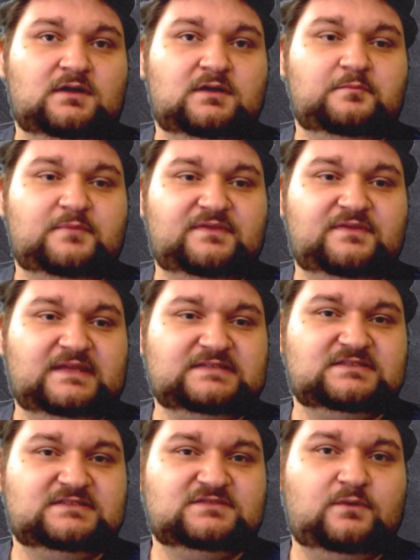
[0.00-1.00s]
But this
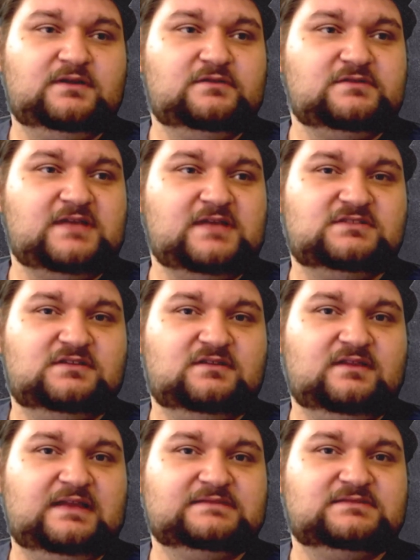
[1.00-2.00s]
is where you test your
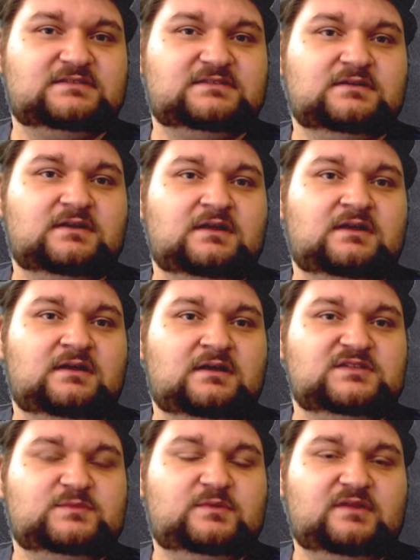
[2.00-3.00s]
list.
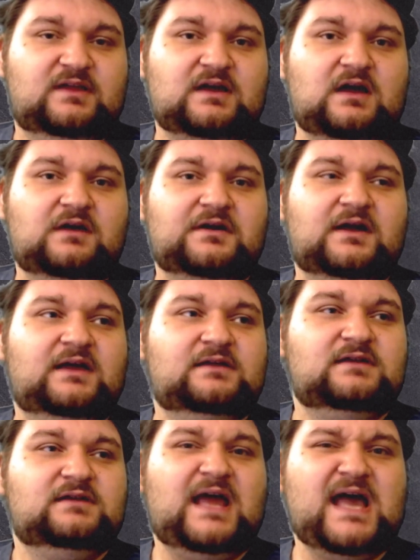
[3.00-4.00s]
To be like, all right,
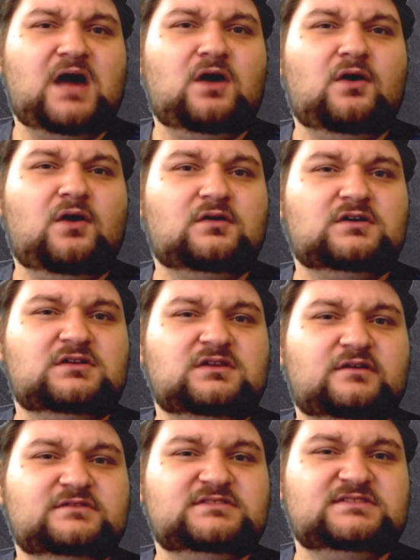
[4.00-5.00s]
how
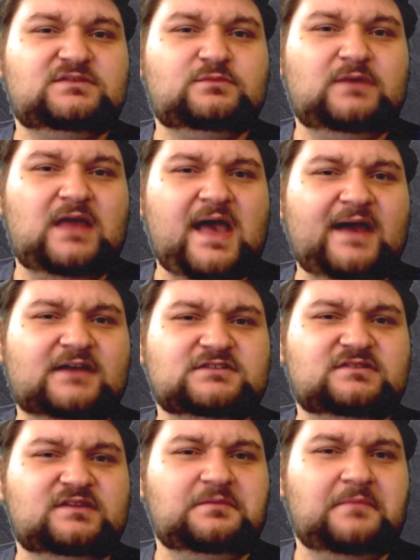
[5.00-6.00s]
close did we
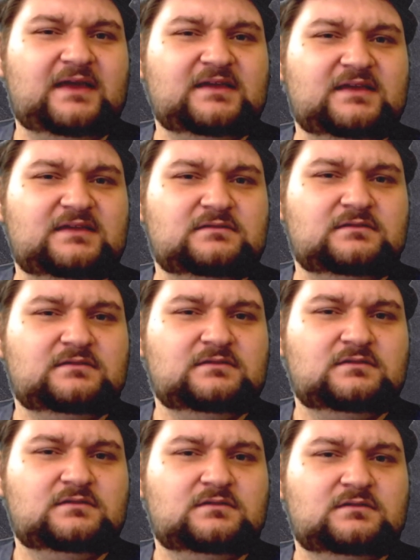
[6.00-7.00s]
actually make it?
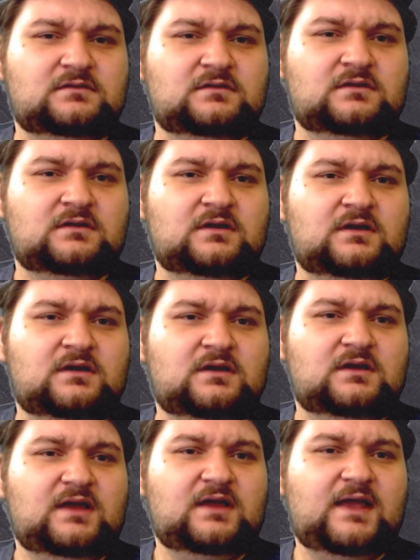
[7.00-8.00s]

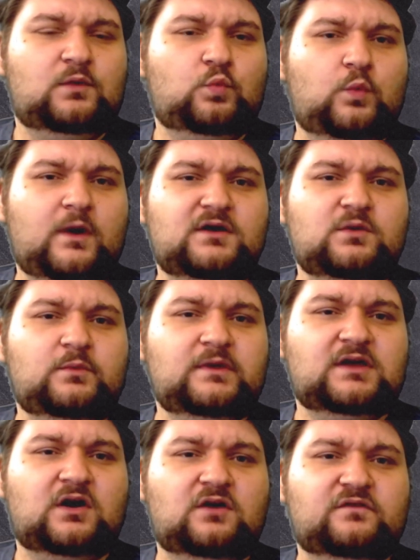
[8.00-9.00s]
And where do we
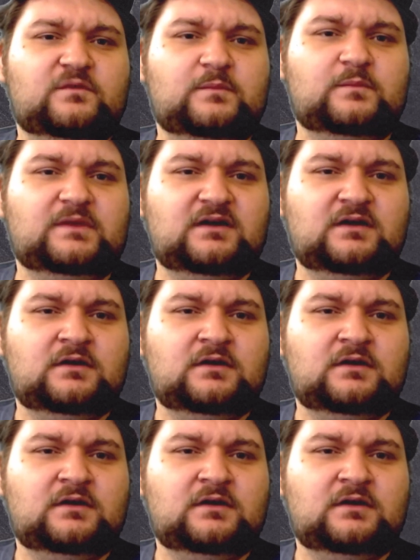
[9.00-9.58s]
go from here?